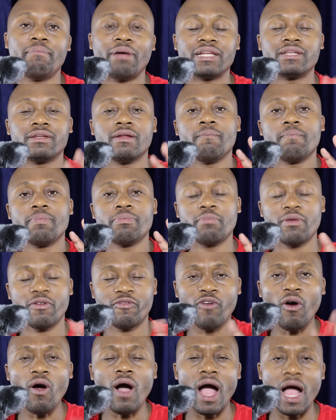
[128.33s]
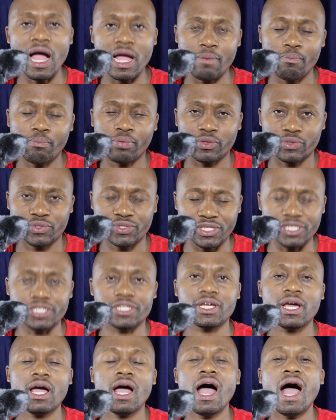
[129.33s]
But before I
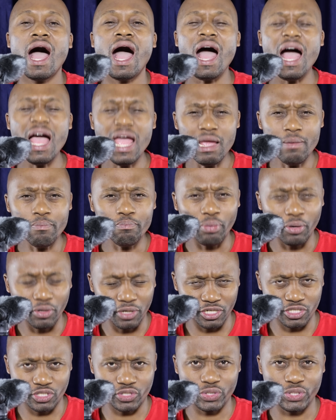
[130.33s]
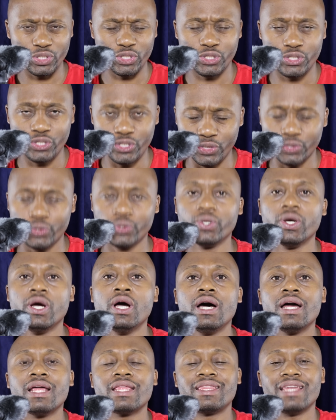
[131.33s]
proceed, I put it to you
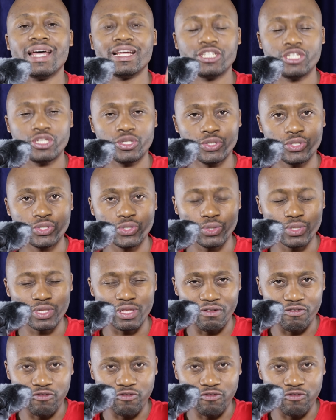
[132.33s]
that you do the